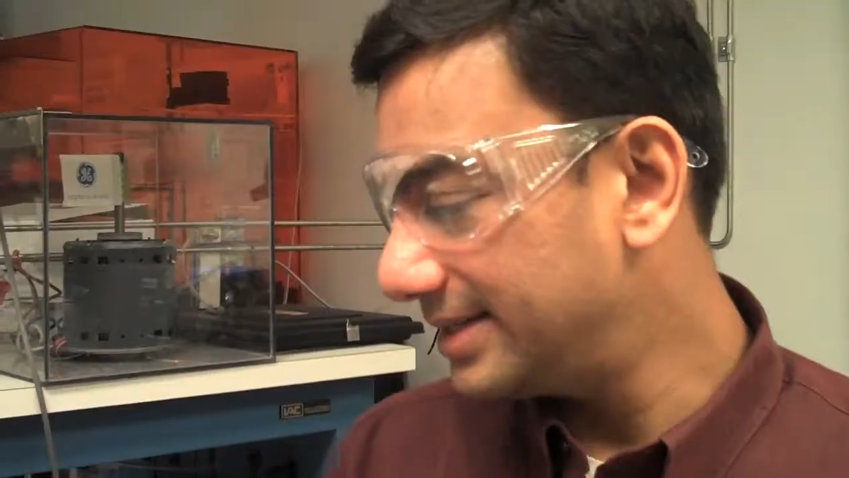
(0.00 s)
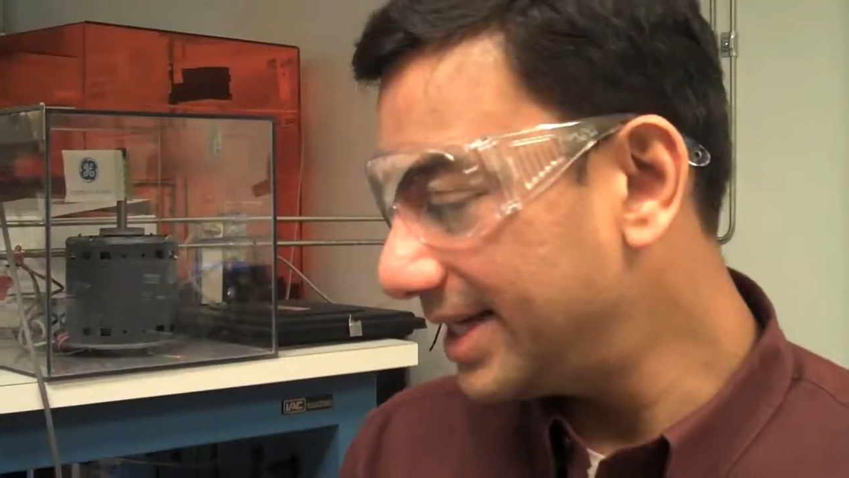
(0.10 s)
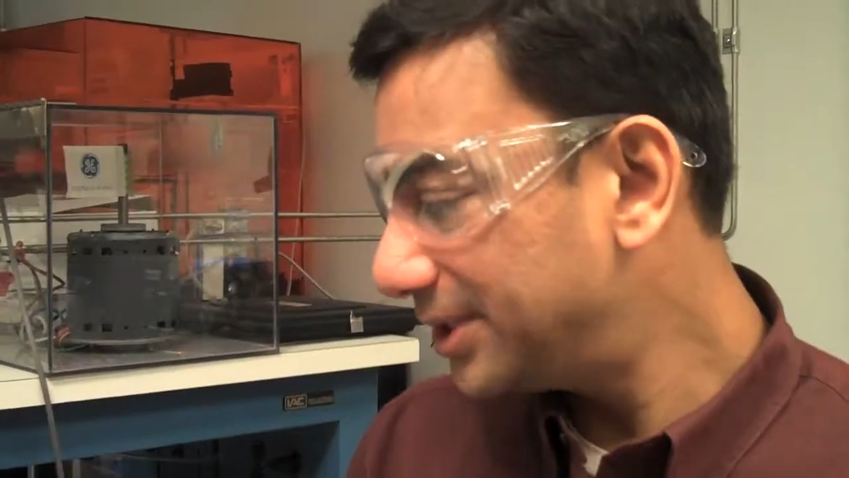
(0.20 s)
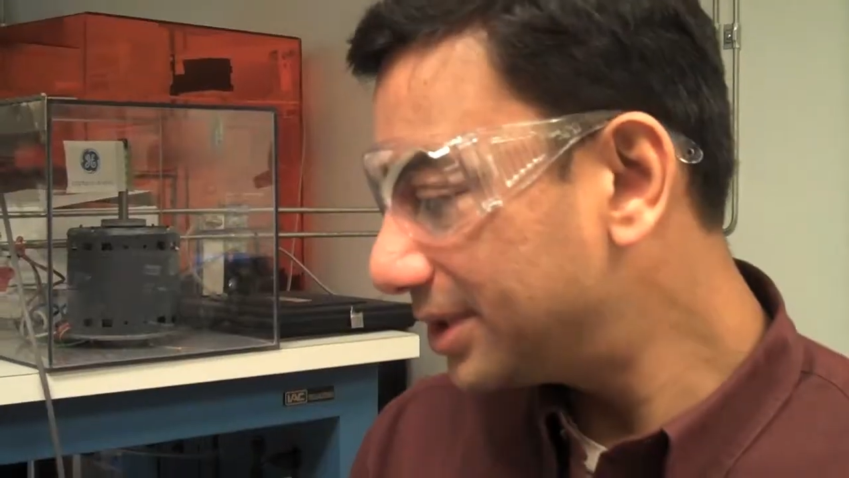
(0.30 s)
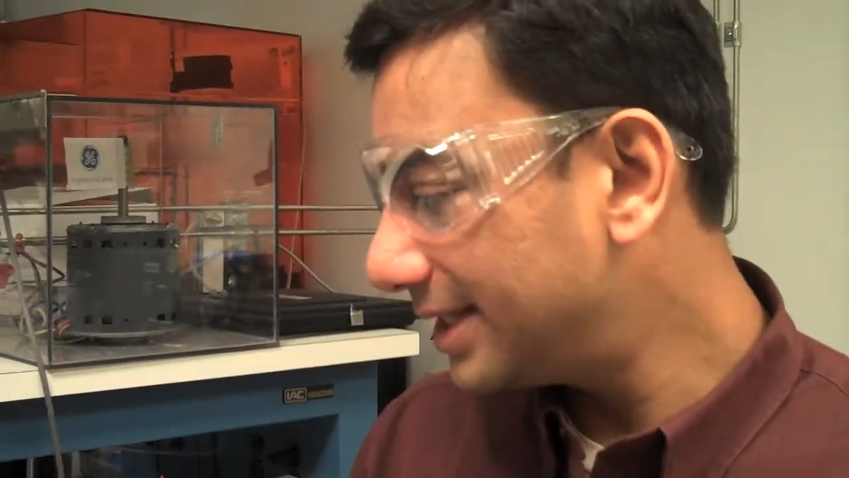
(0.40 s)

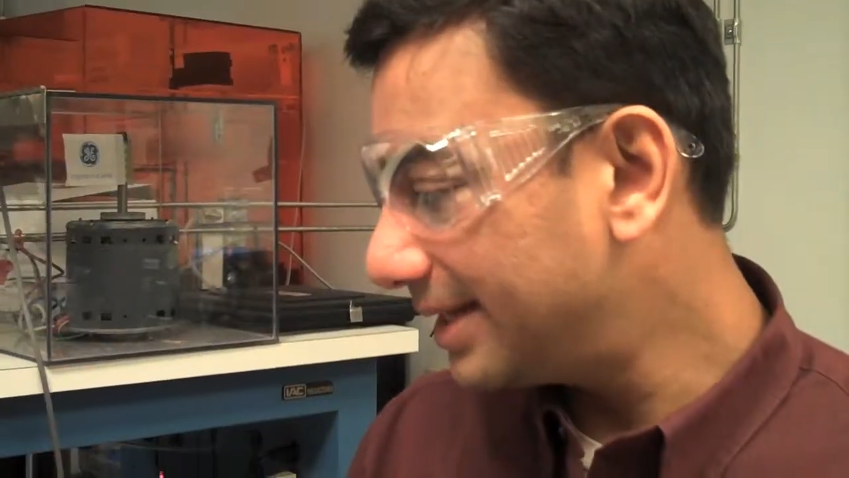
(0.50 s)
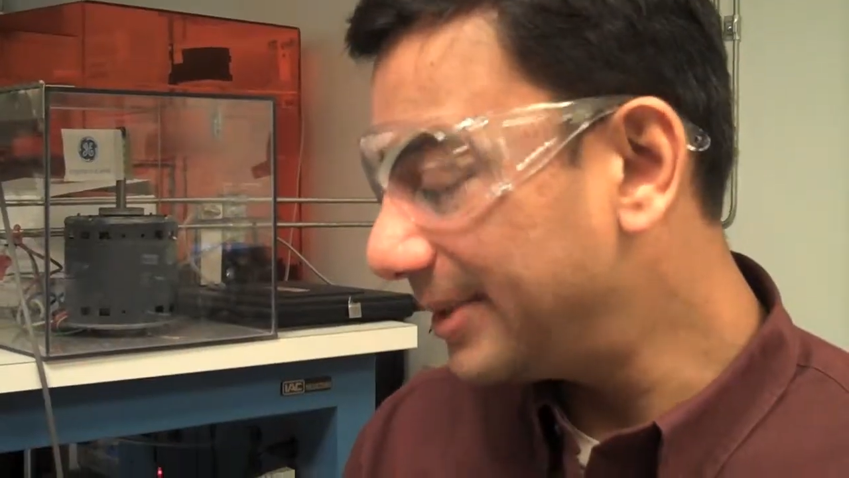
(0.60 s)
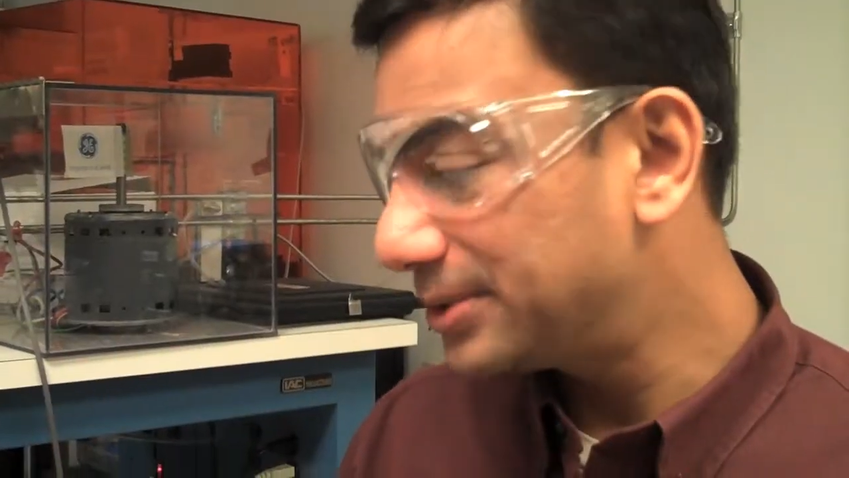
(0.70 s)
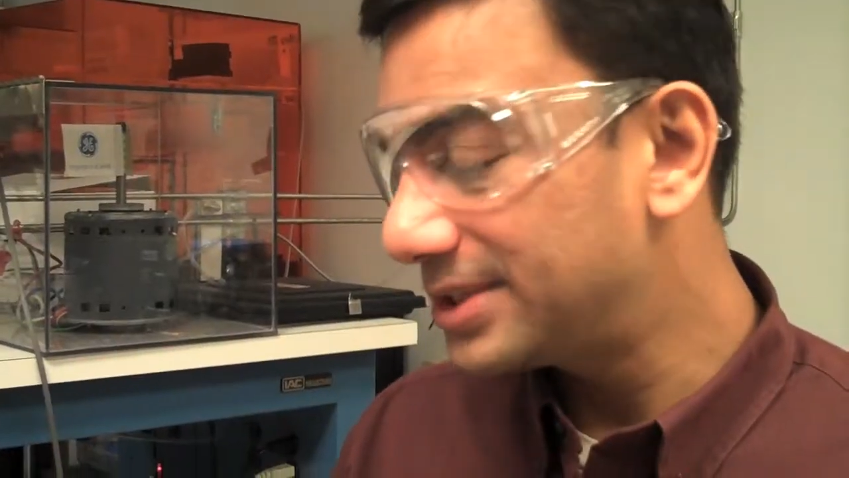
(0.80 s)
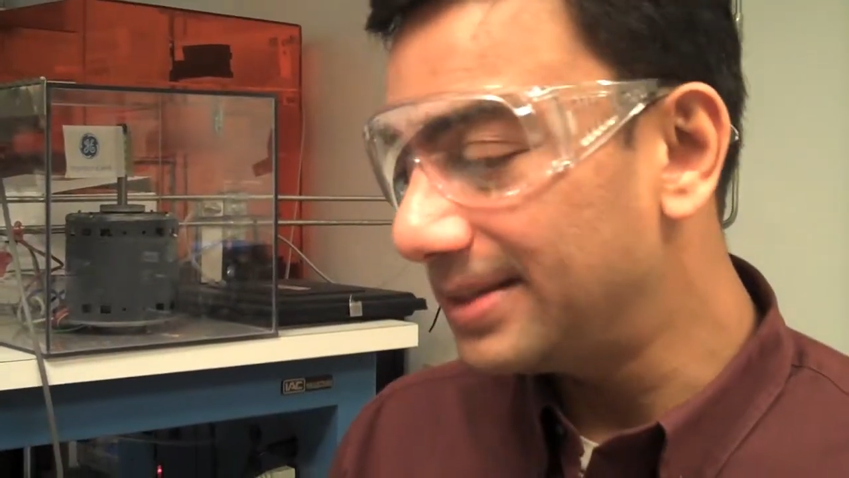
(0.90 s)
Essentially, I
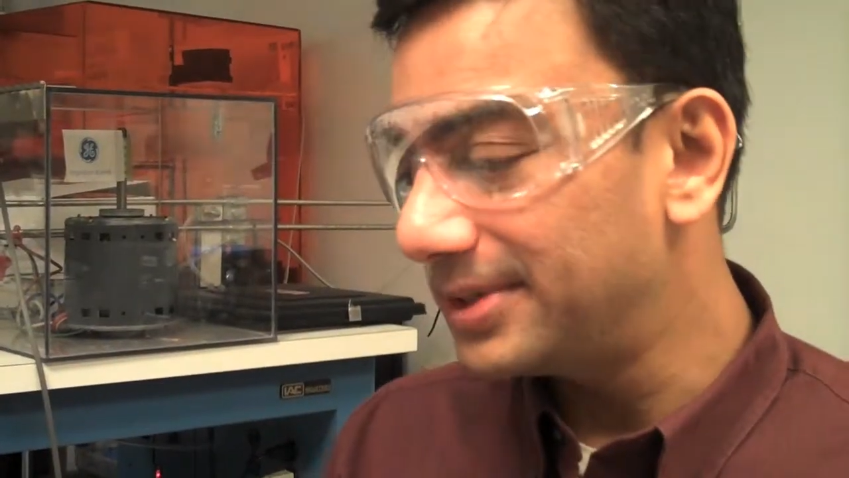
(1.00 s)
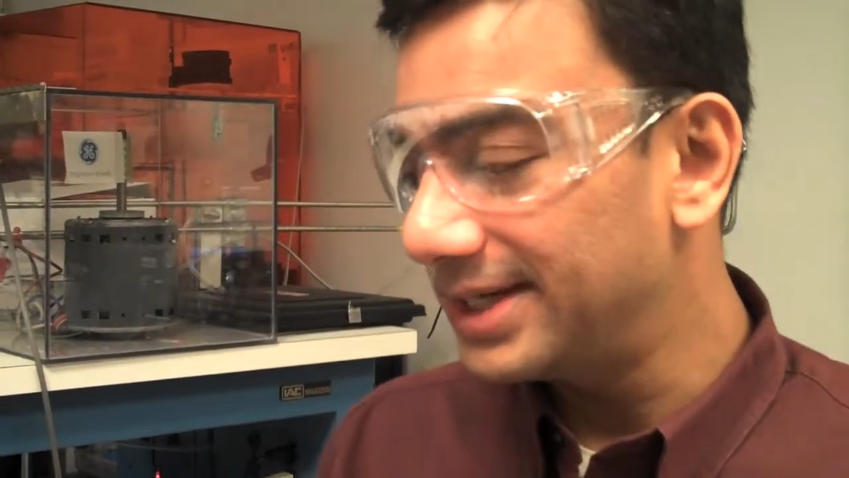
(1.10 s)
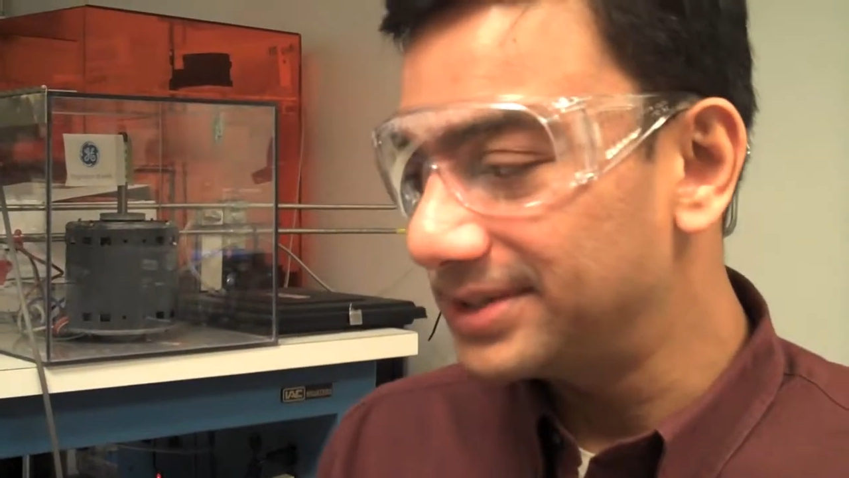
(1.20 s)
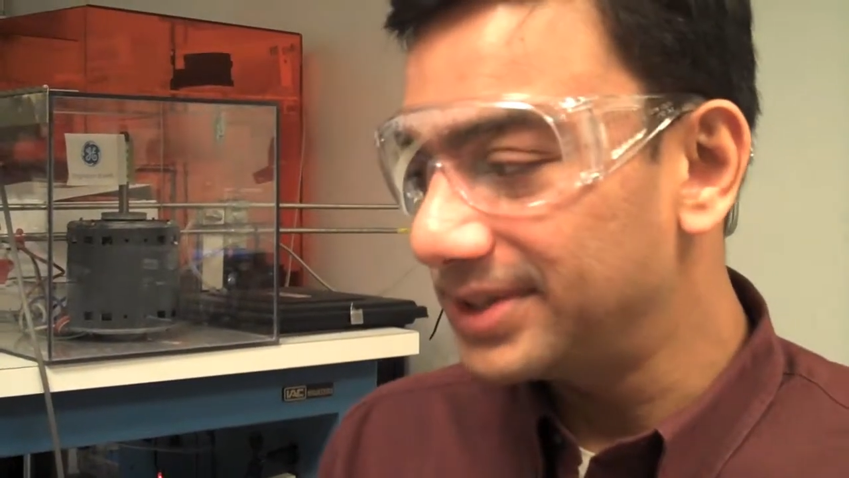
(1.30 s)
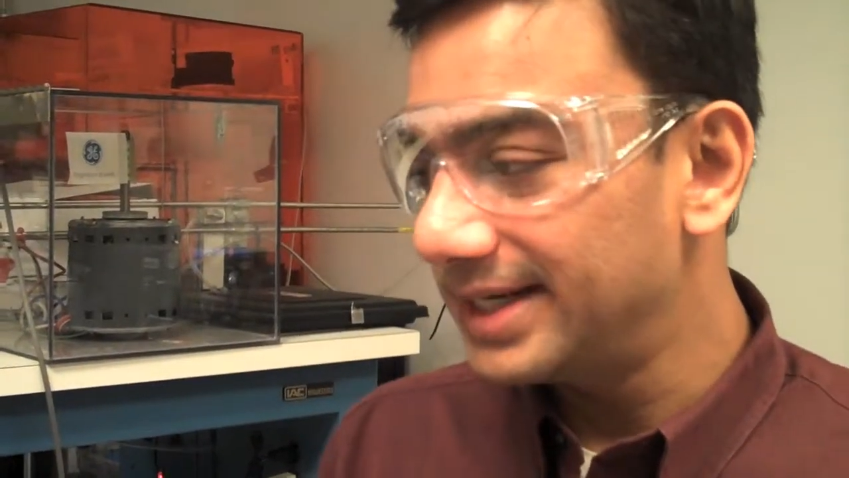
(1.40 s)
mean, to
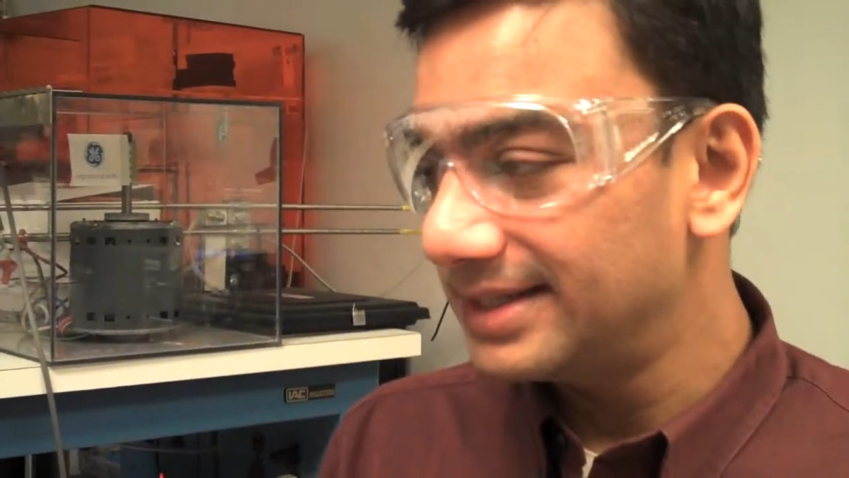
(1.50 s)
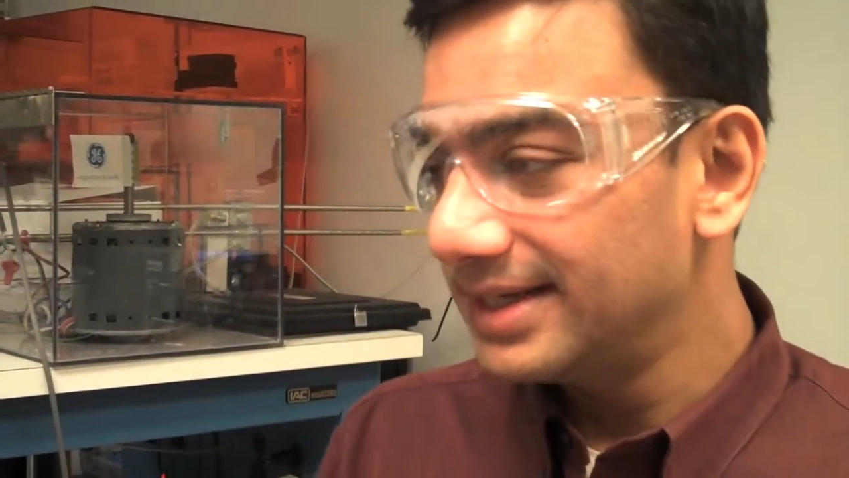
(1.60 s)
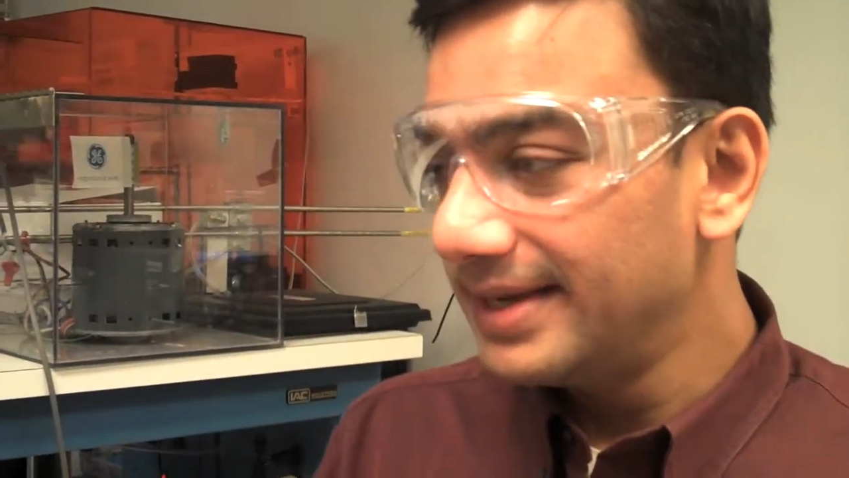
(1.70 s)
summarize, right,